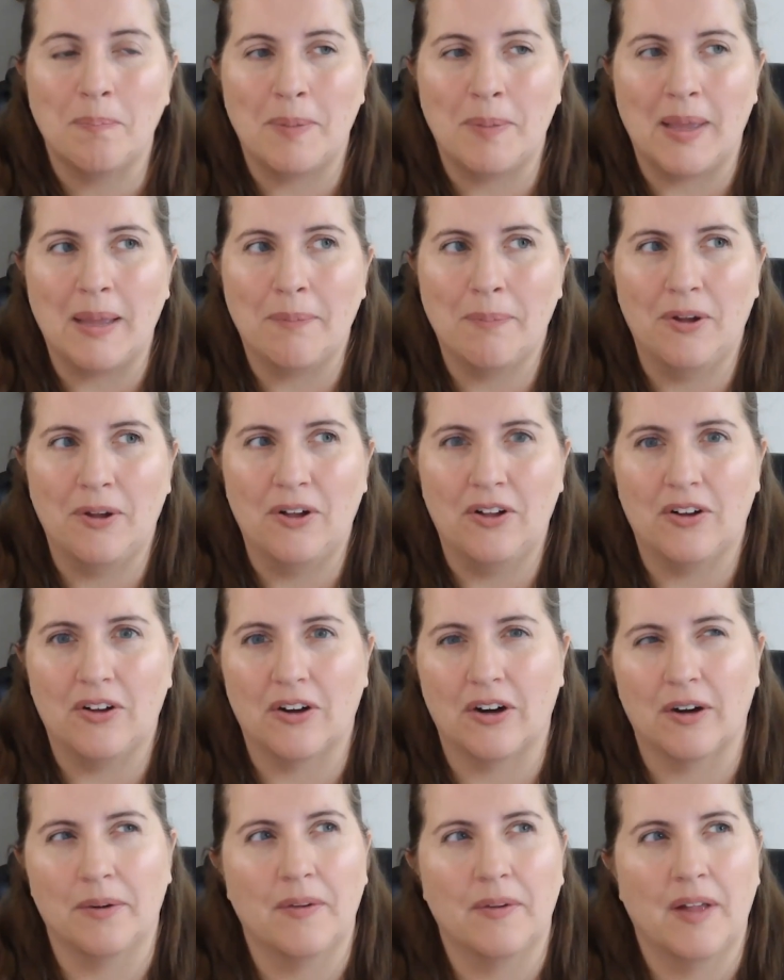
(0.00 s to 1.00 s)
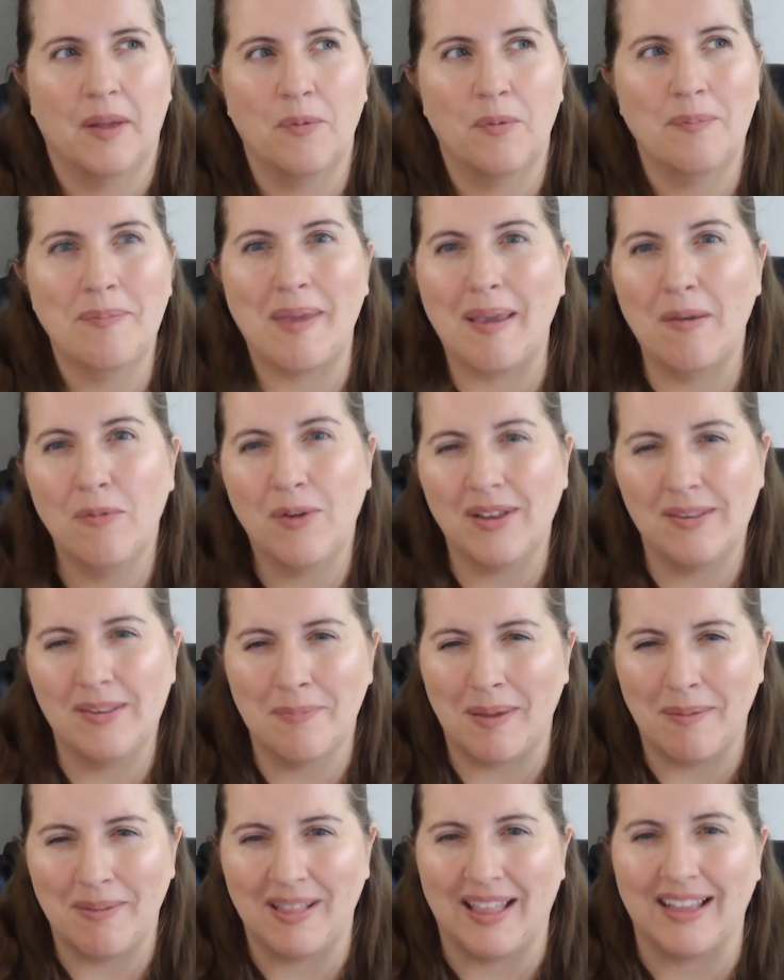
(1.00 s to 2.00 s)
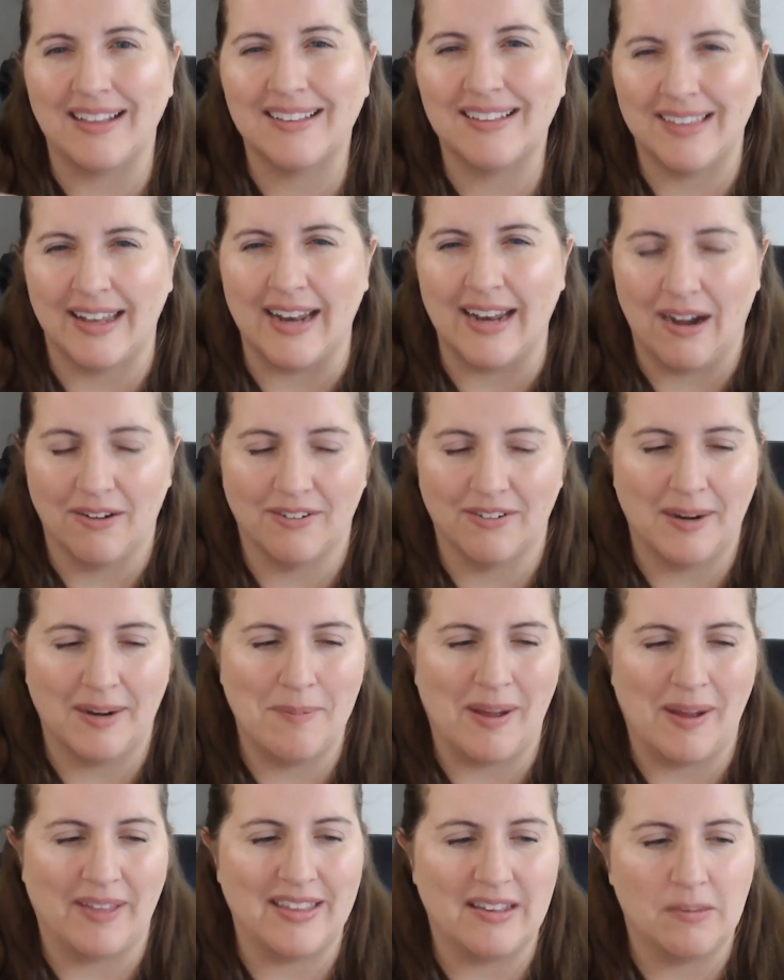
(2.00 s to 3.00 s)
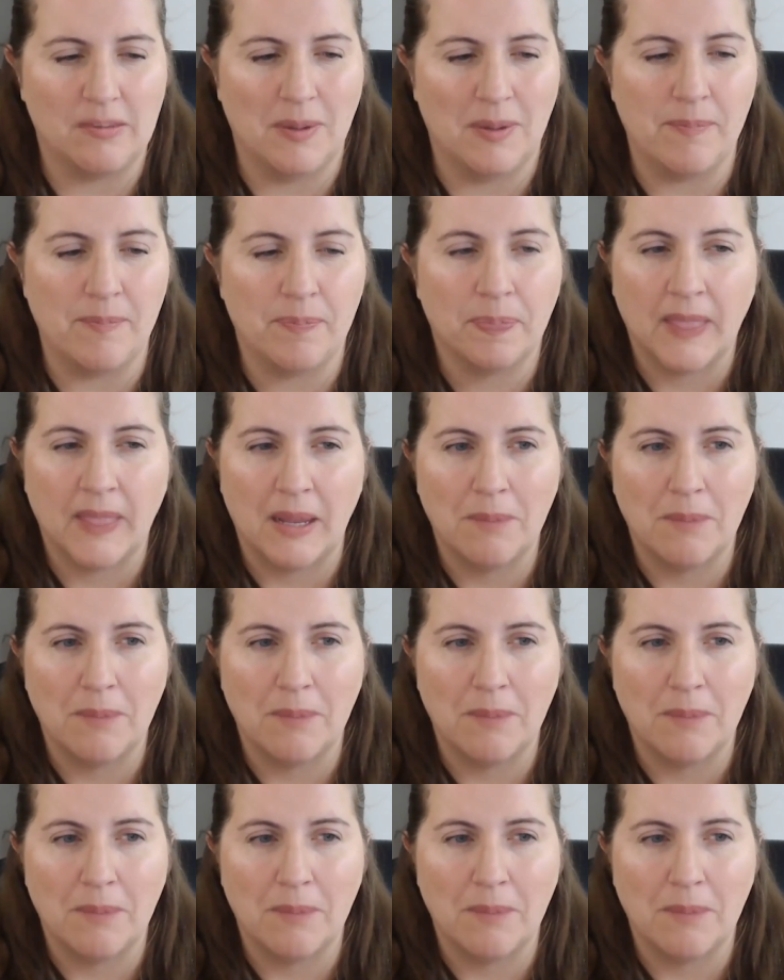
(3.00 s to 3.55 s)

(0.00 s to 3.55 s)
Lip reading: People are, it wasn't maybe like said outright about this, but